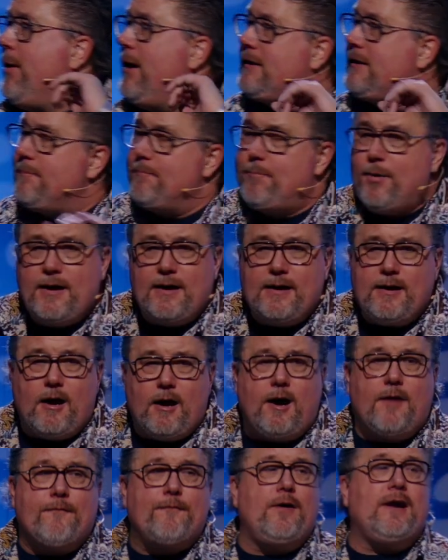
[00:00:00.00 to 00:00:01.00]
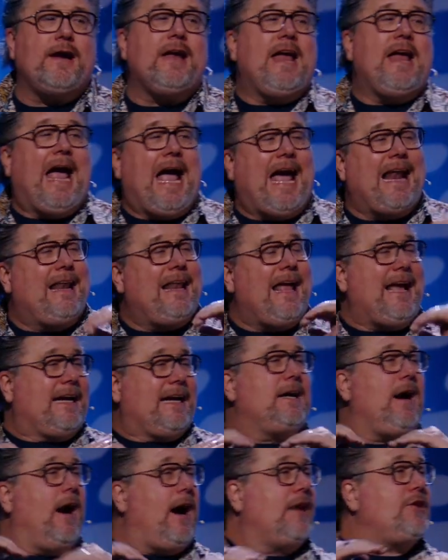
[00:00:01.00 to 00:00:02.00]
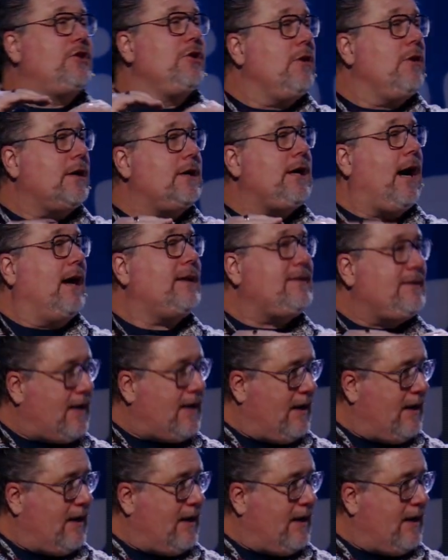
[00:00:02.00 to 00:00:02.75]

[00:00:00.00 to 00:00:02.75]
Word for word: Put in the offering and let God do what God